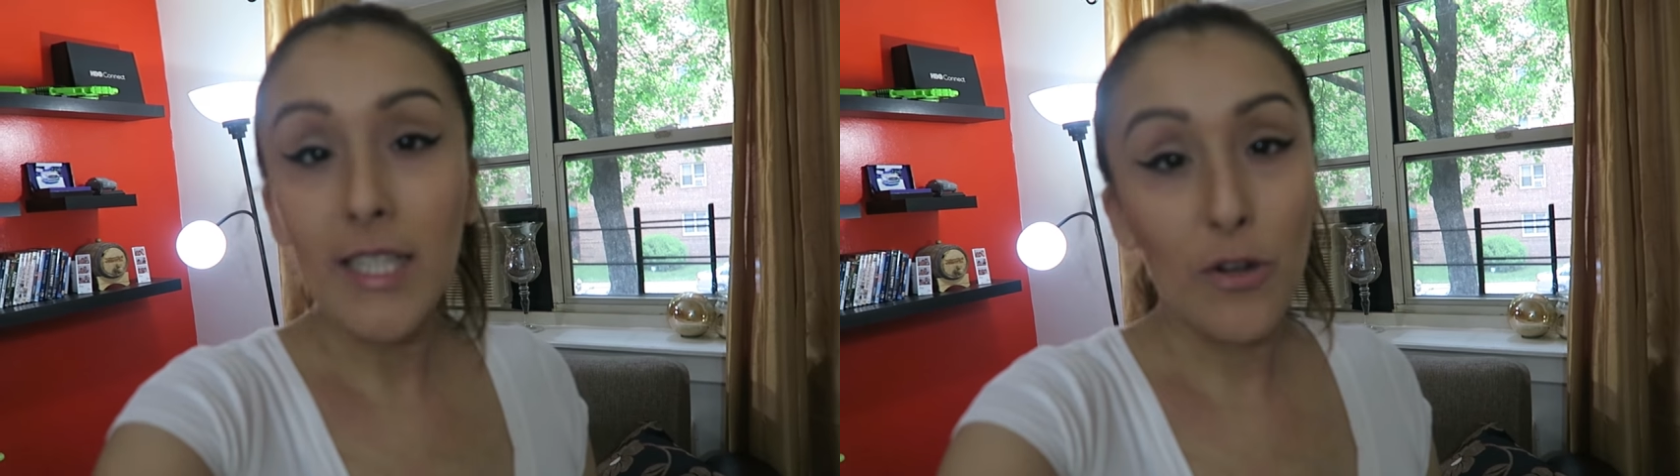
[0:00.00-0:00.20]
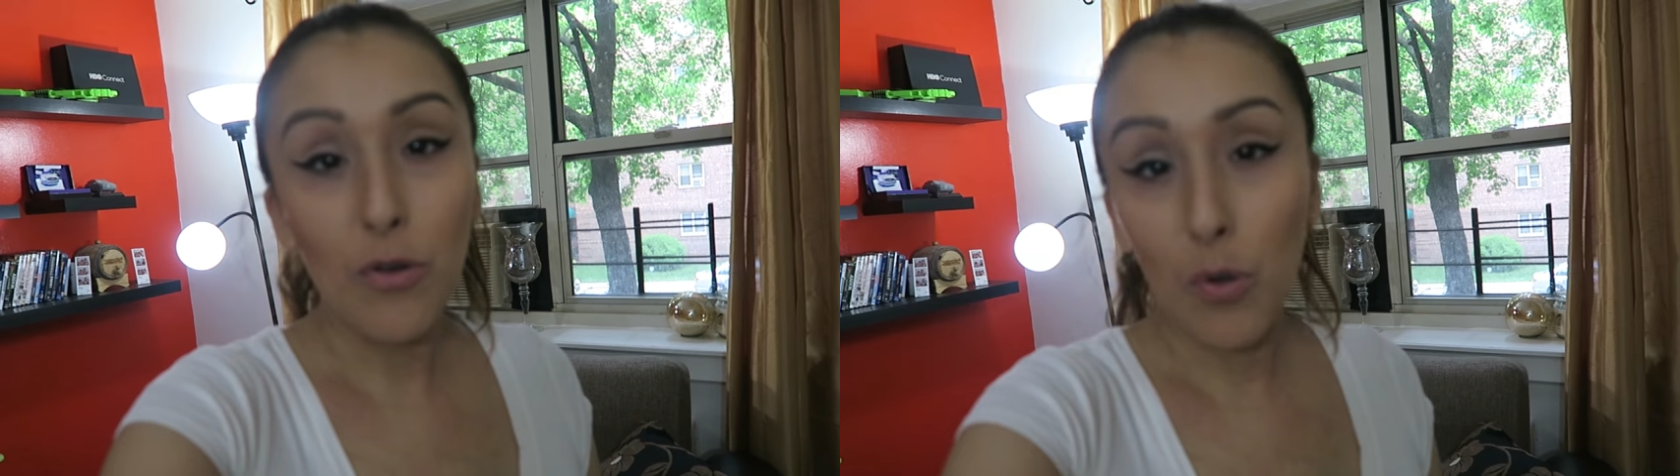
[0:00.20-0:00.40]

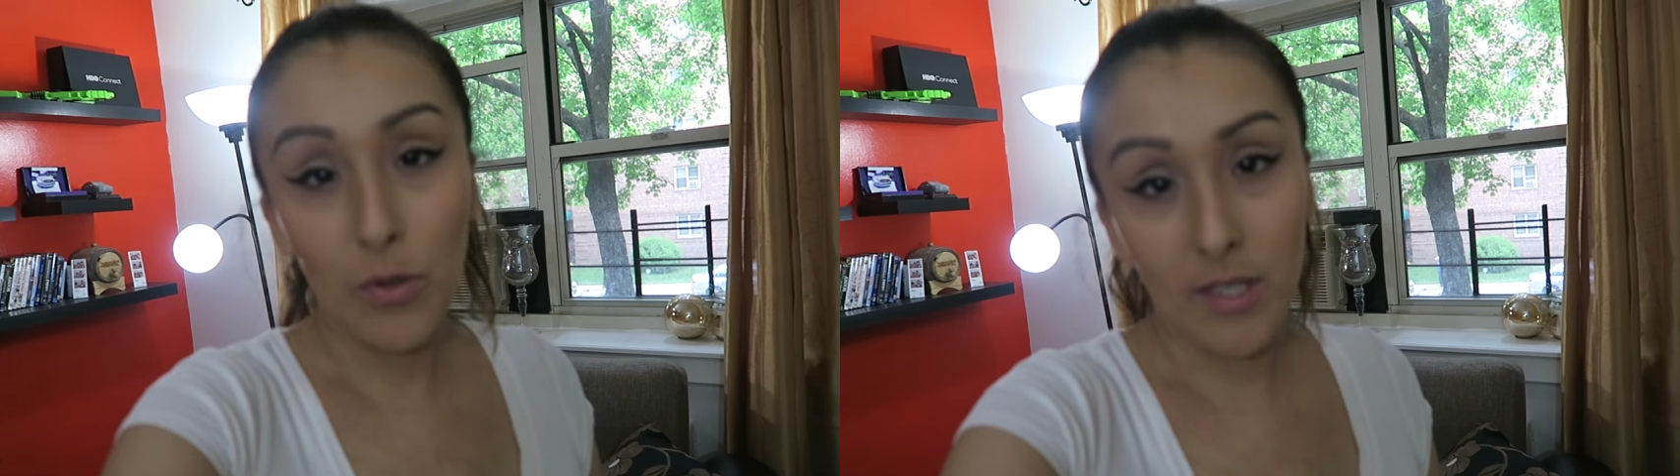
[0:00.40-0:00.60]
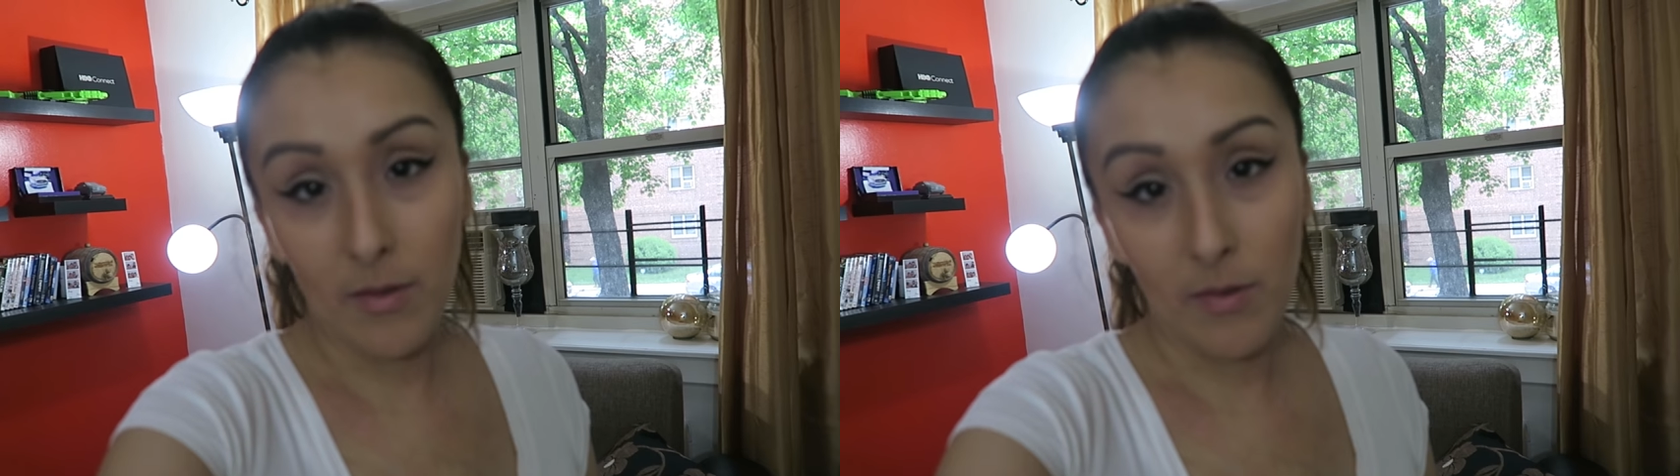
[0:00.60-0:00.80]
I don't go
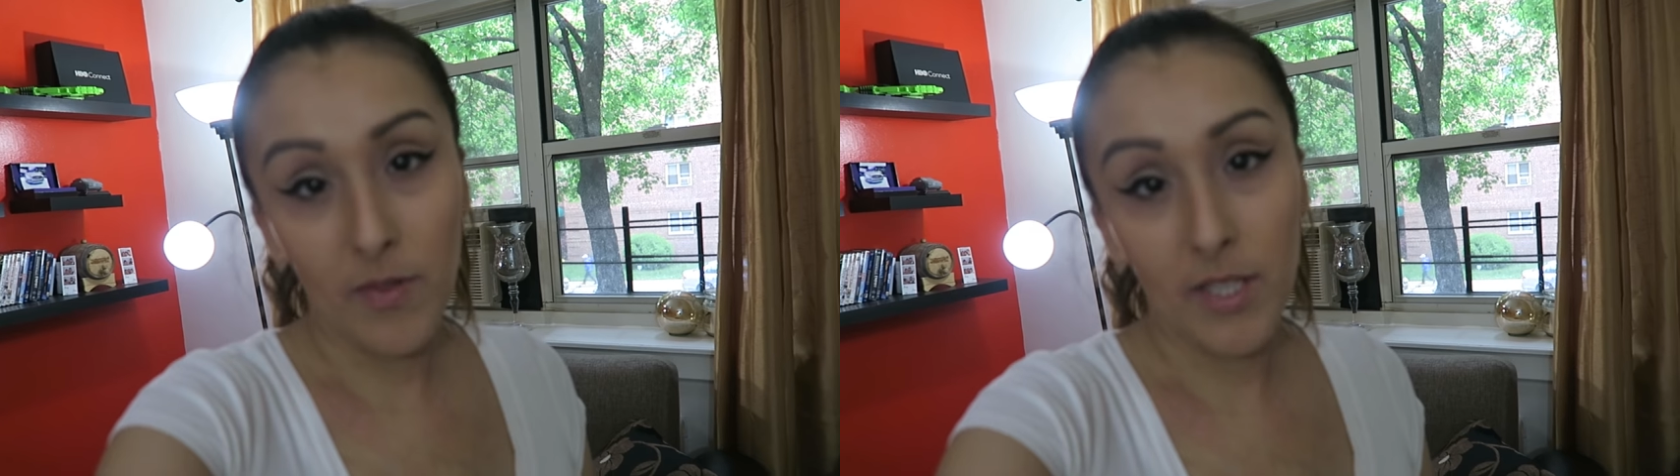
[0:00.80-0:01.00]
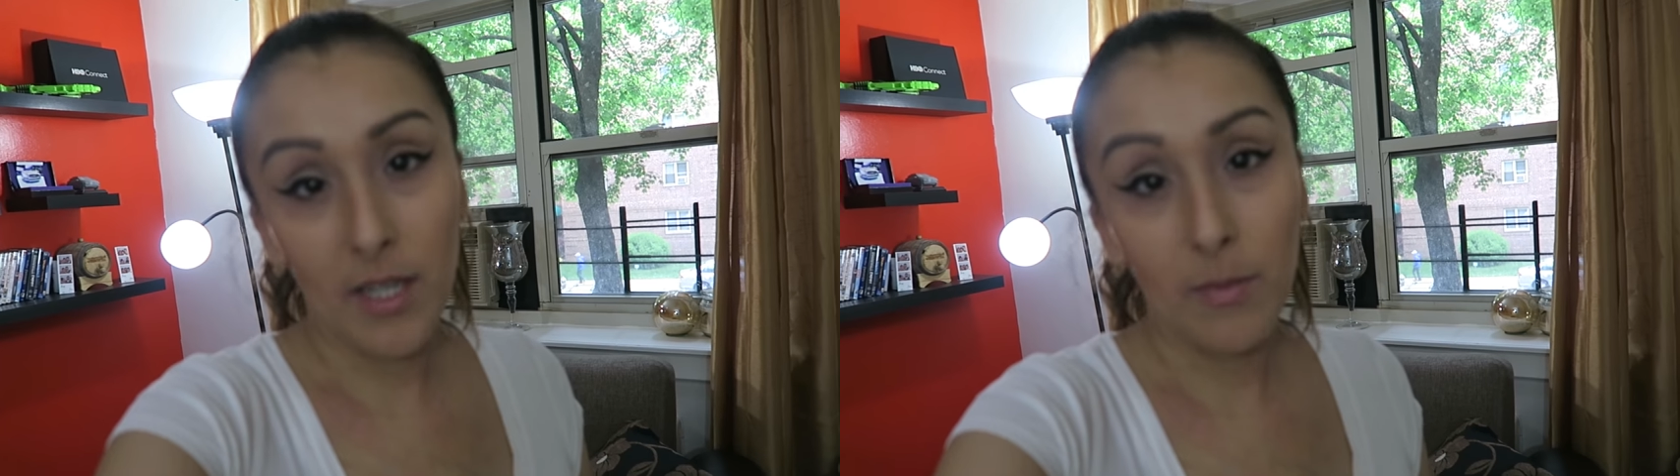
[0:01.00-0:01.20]
to him
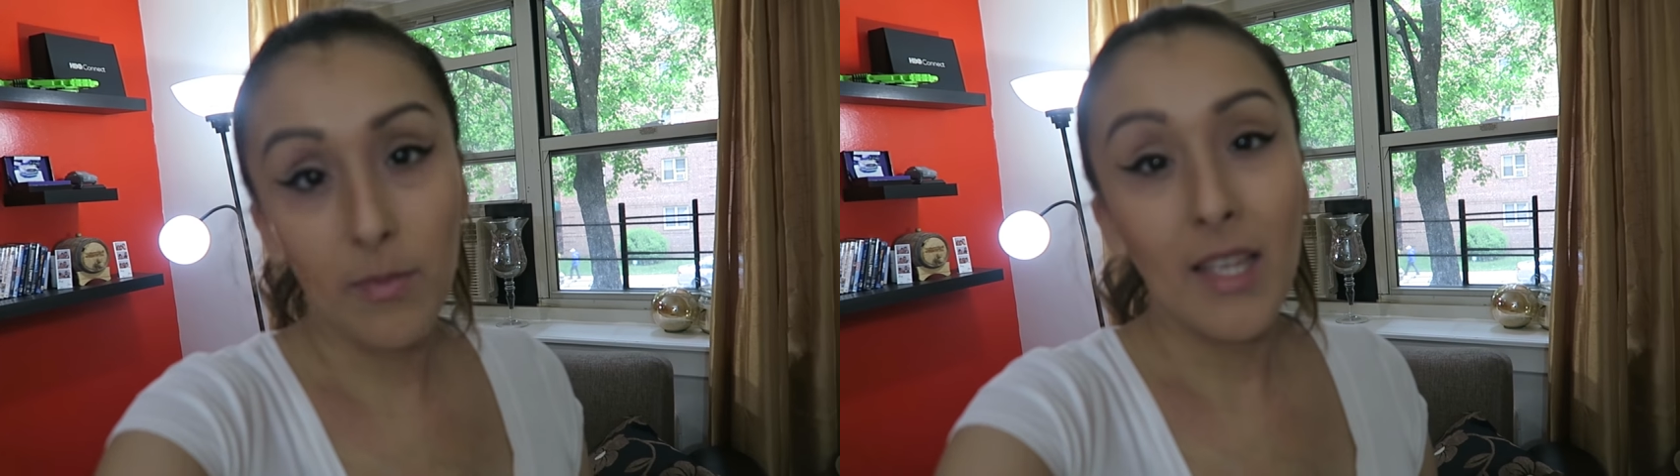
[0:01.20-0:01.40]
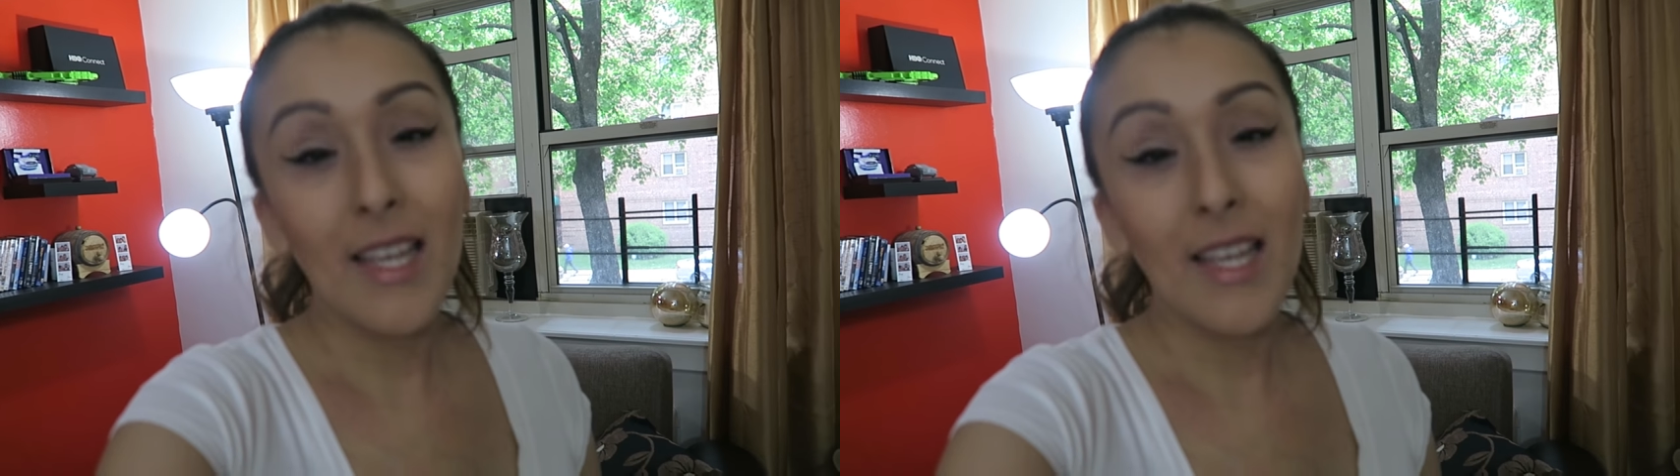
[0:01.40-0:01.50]
every time.